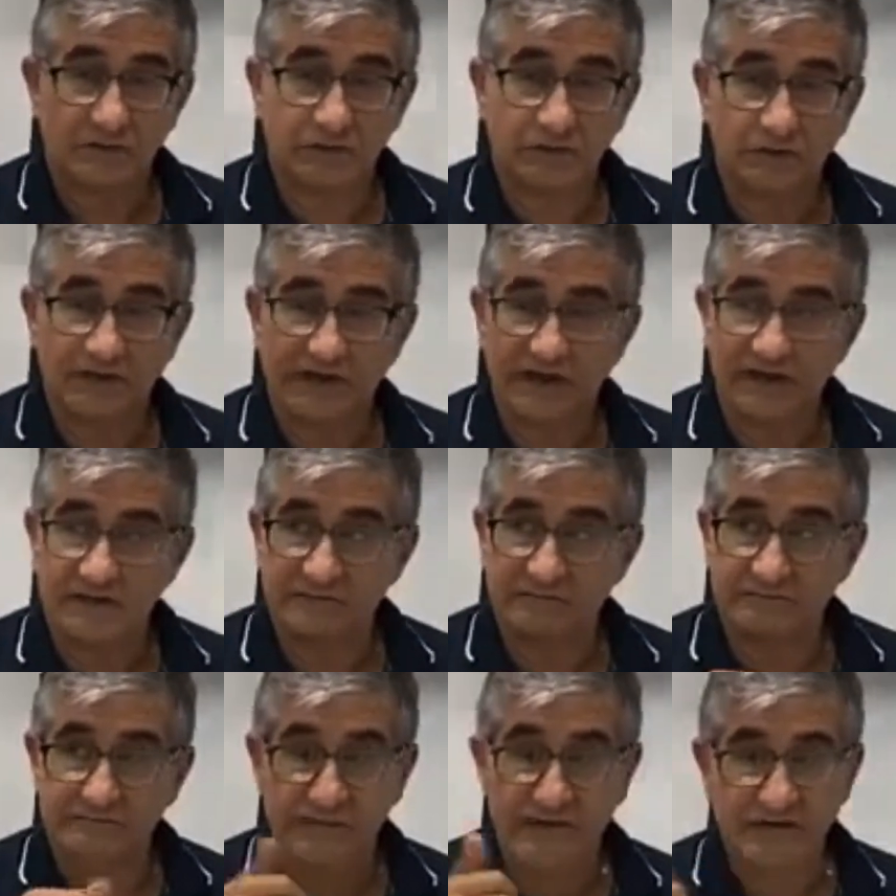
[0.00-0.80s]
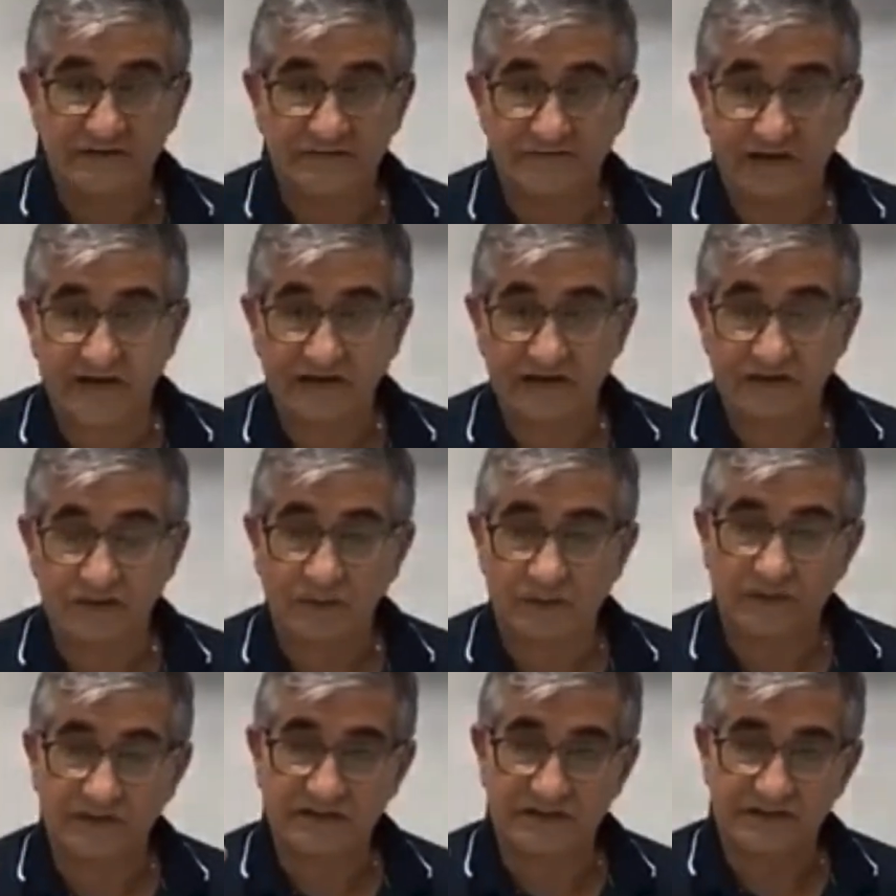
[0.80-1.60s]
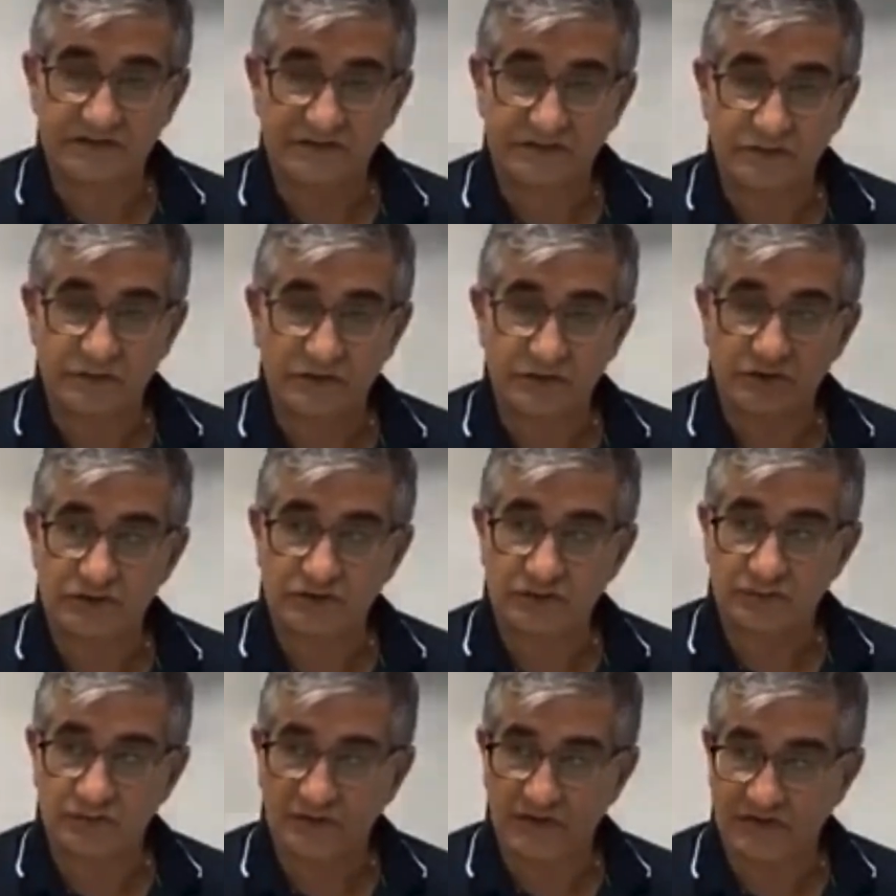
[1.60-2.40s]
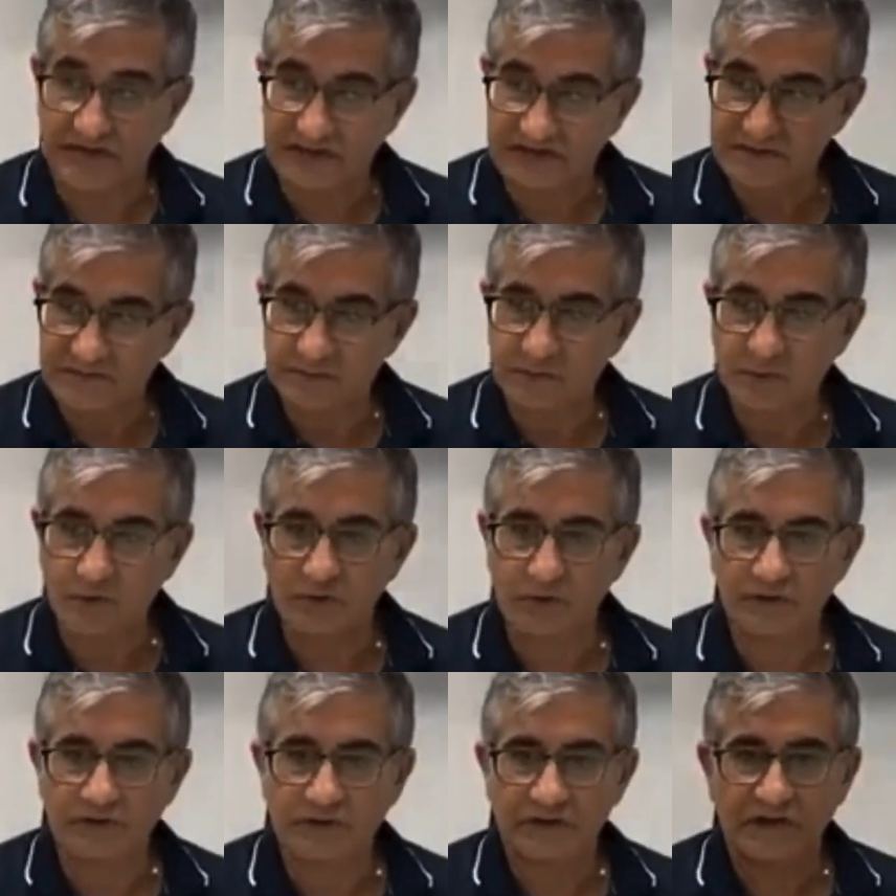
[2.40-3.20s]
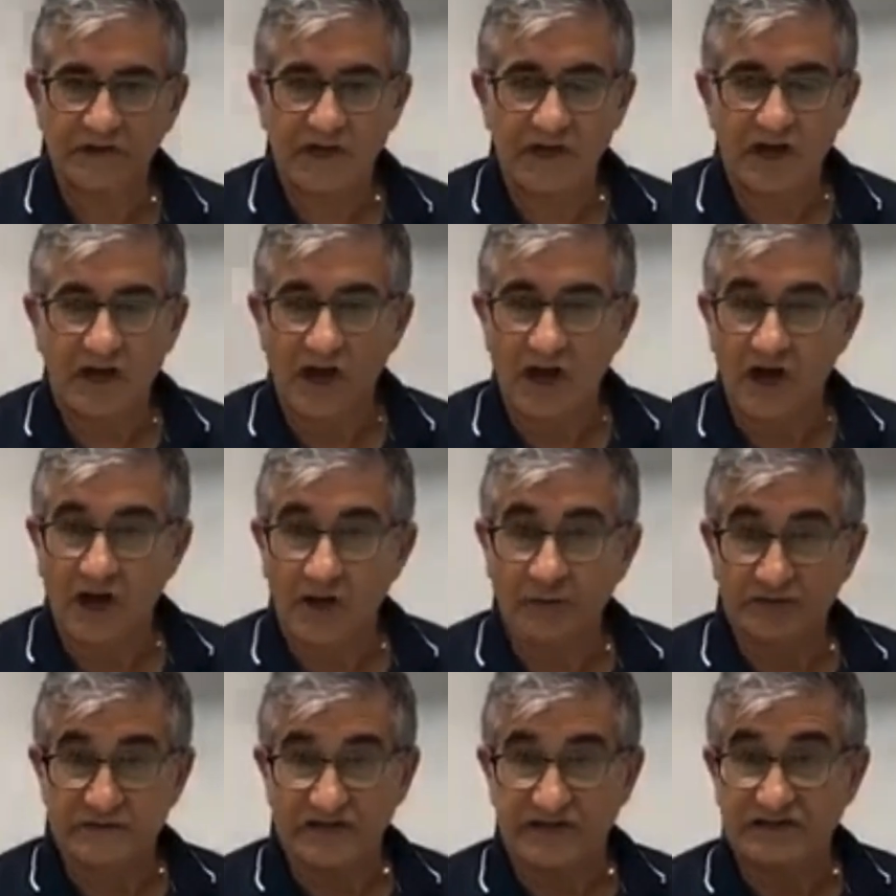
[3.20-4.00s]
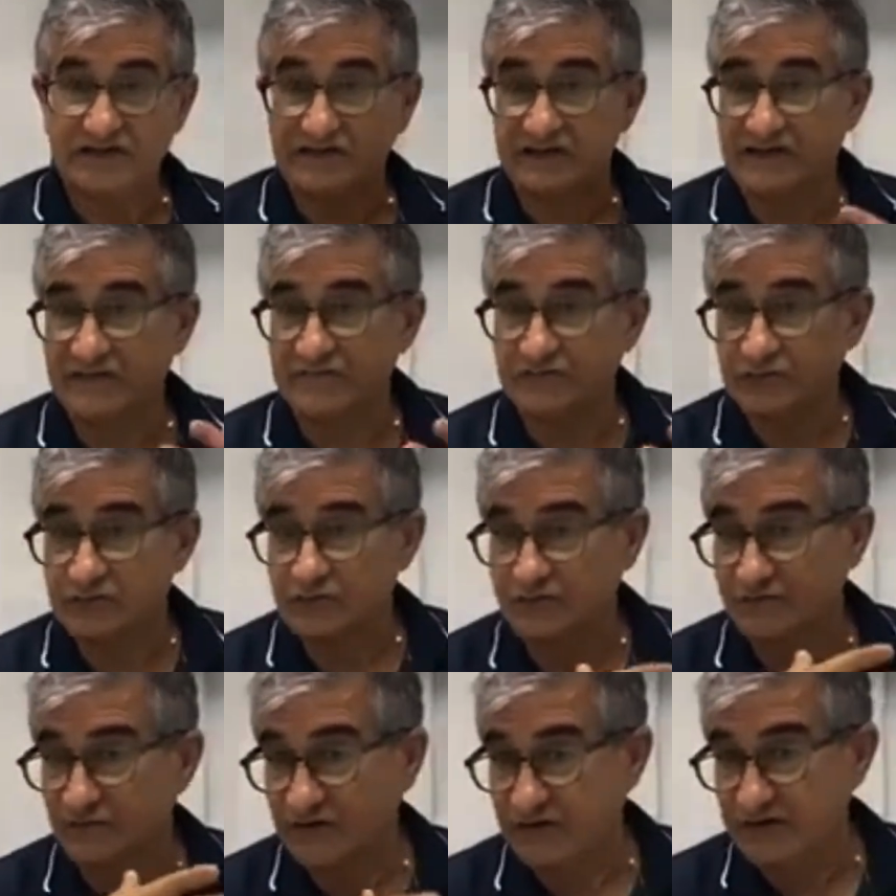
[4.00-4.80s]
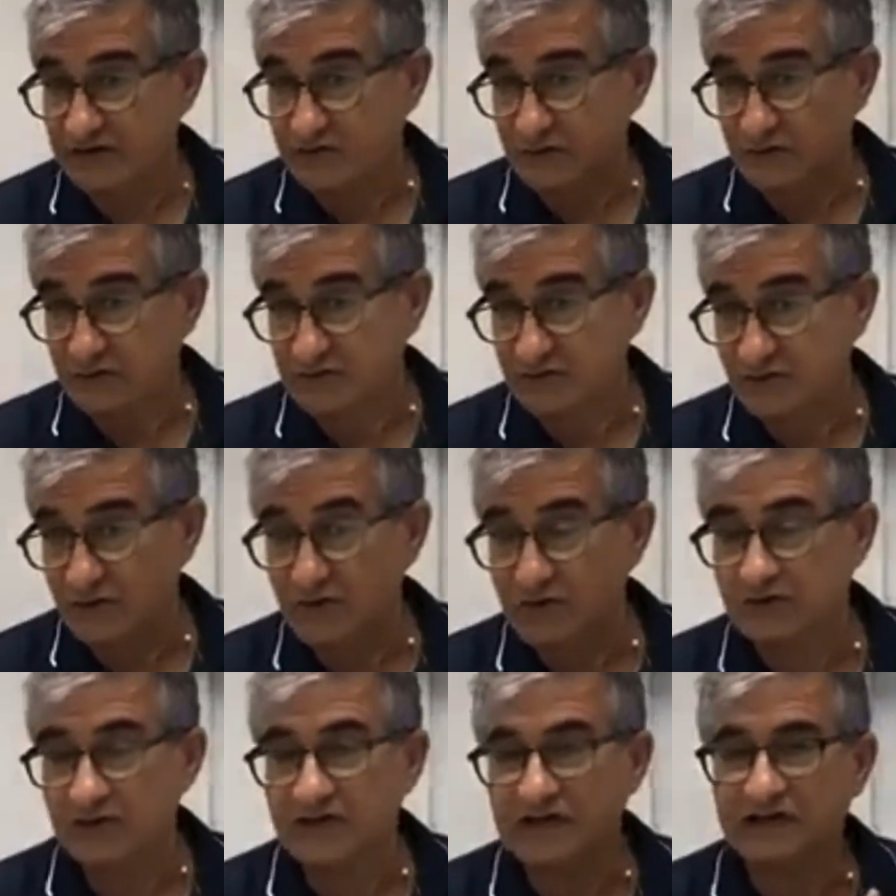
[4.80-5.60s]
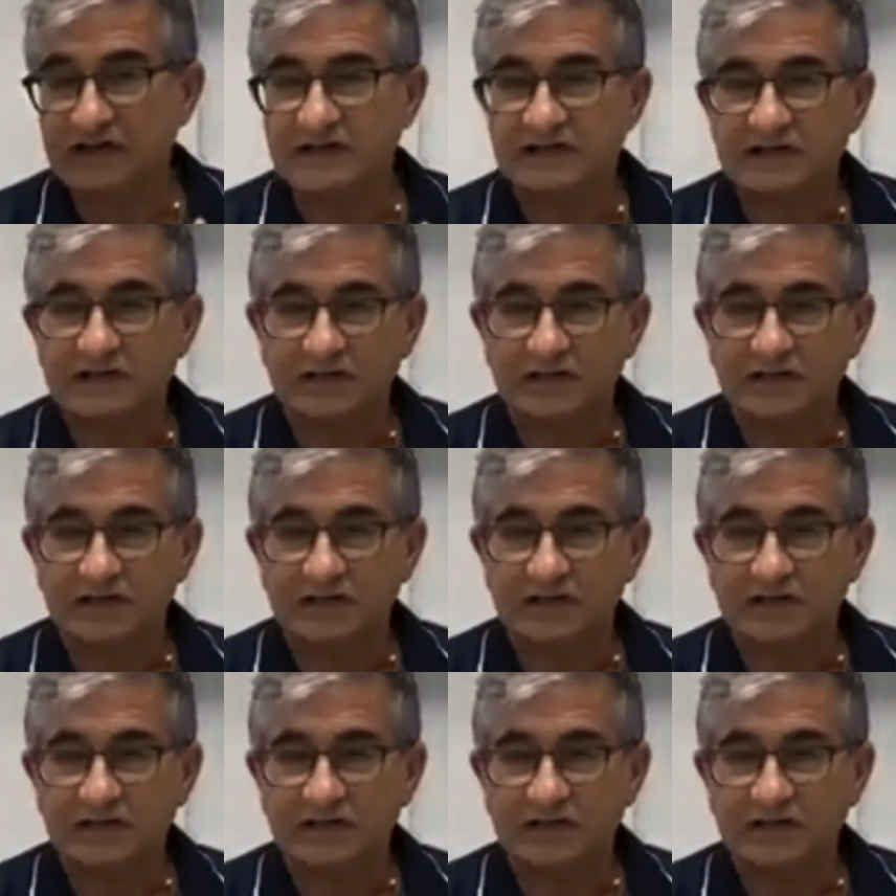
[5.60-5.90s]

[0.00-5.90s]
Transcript: We had manufacturing, we had distribution, we had export. I was actually their virtual financial controller.